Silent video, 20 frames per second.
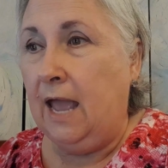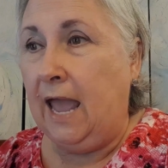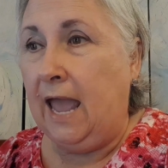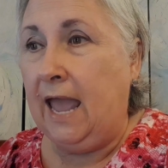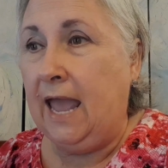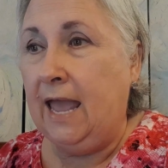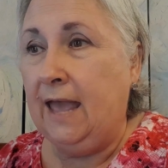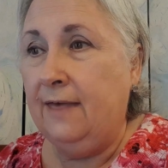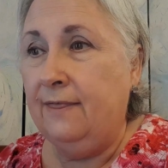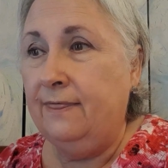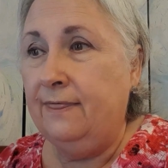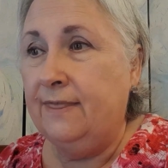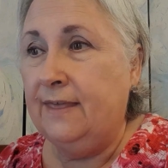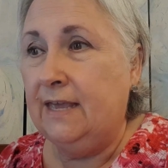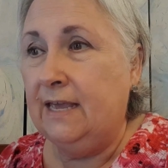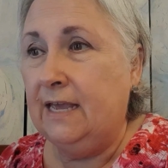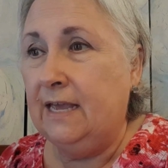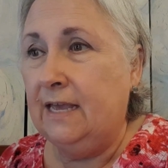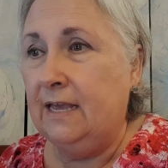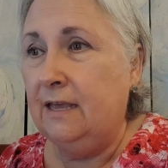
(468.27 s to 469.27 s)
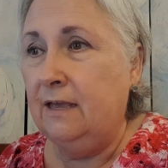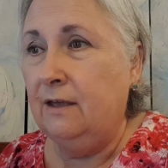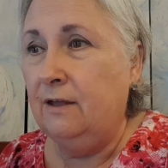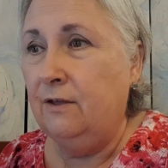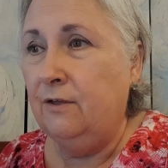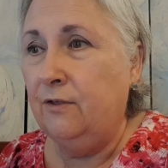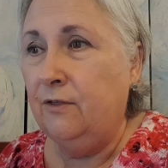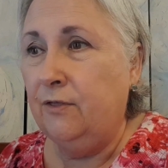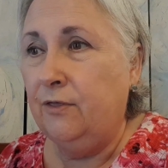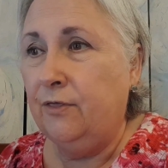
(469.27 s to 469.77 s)
And the
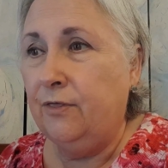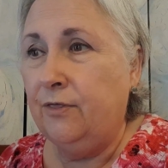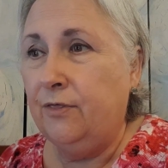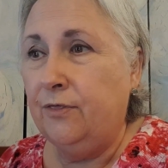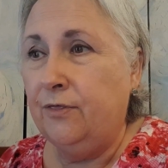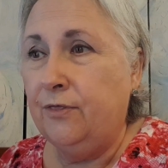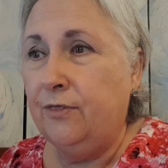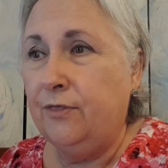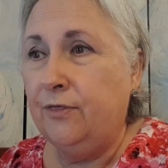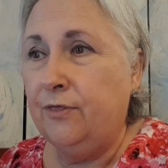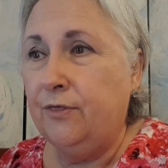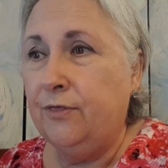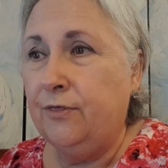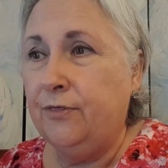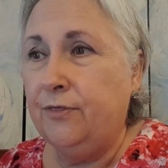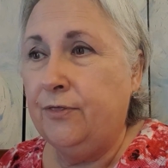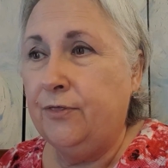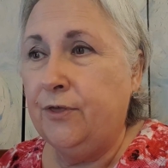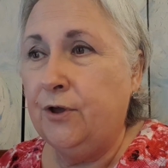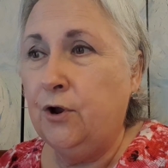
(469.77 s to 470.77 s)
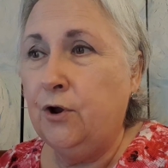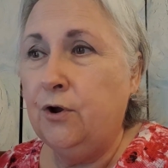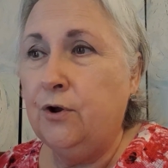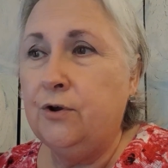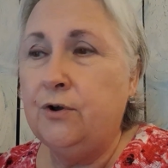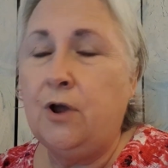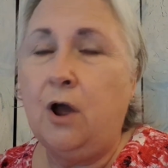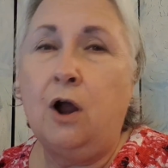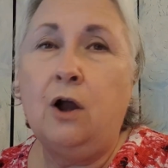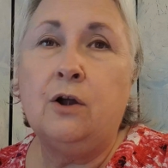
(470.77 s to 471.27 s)

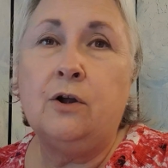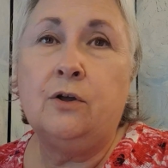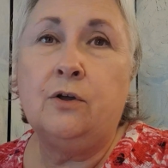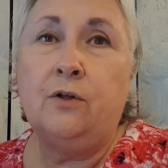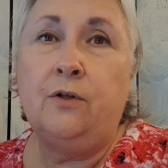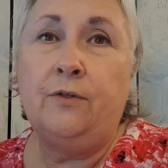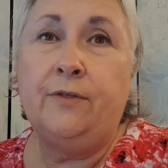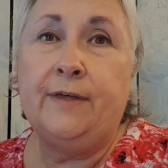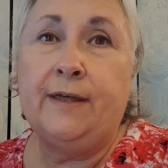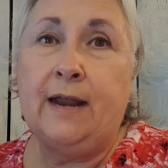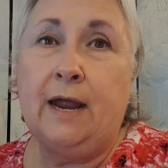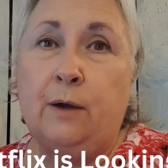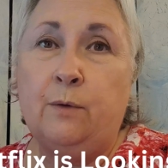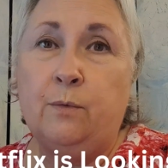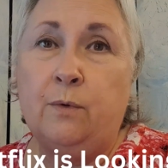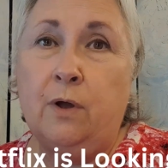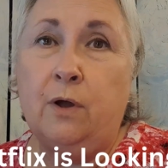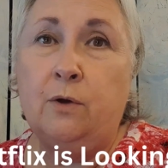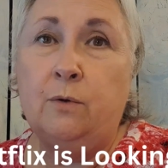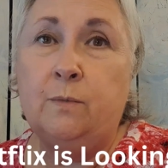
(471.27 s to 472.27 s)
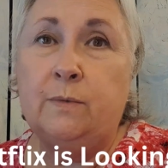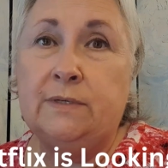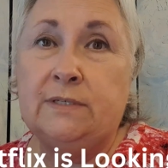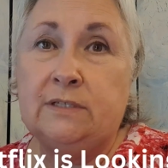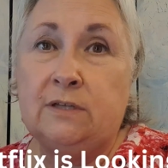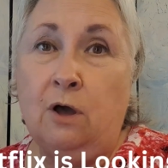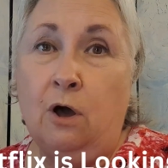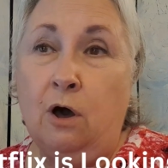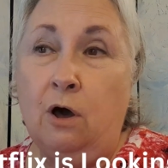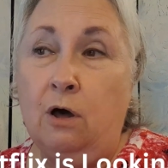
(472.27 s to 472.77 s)
third article that I wrote was
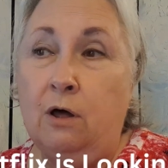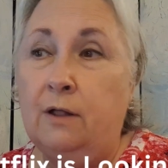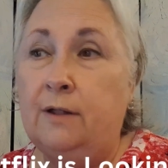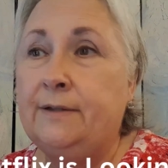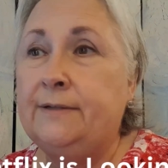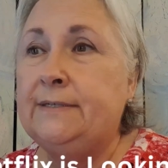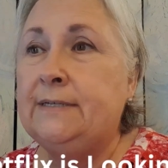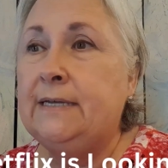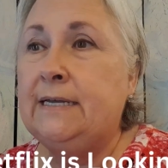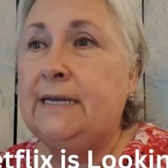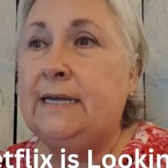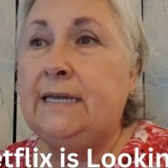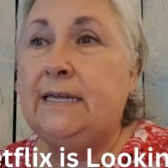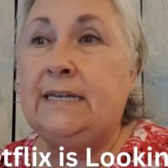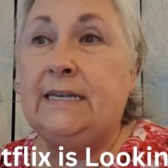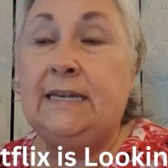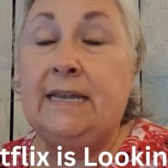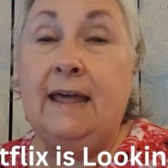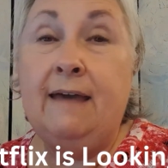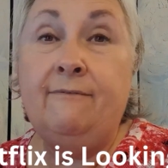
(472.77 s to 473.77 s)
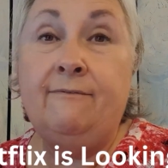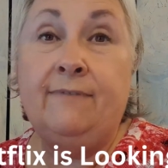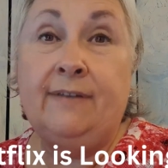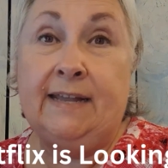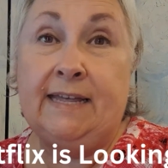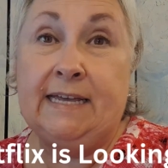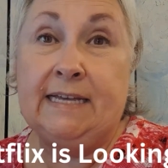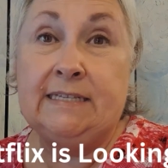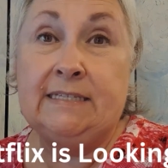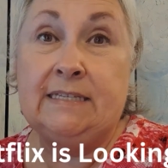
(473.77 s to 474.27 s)
called
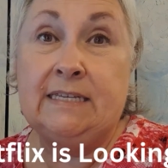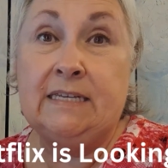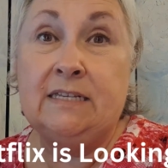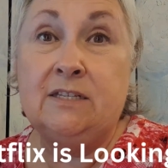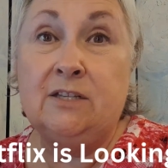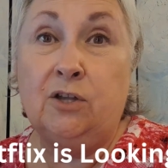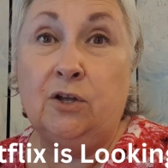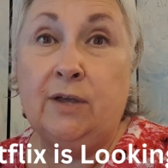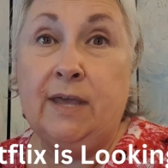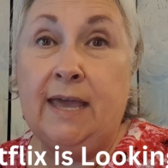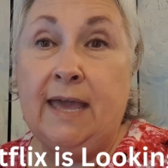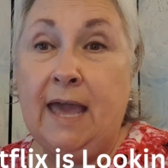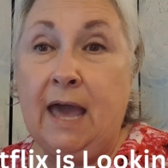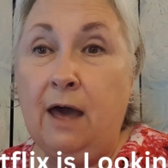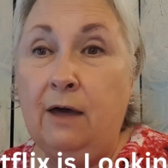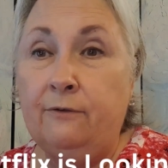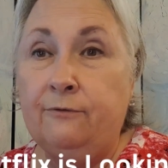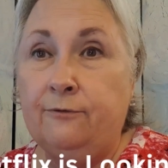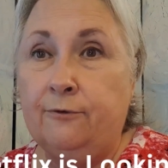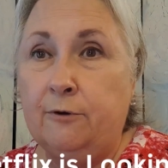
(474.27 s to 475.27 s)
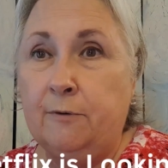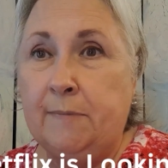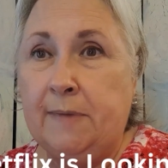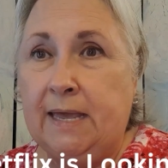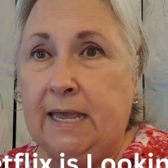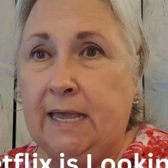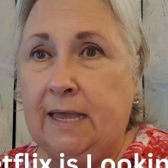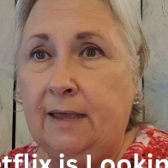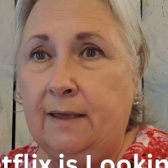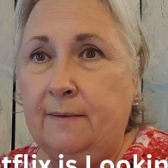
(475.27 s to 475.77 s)
Netflix is Looking Out for
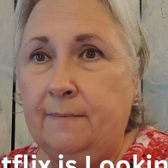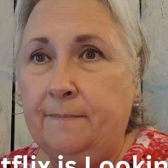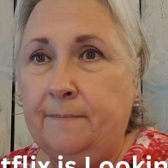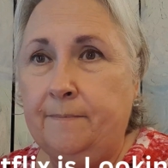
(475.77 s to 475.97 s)
Me.